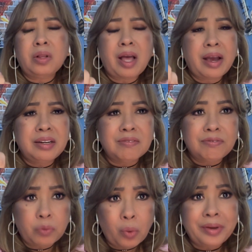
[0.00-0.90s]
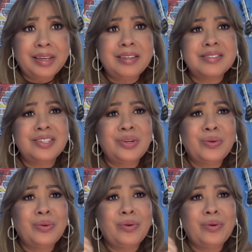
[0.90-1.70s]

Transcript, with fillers: kind of voice, you know,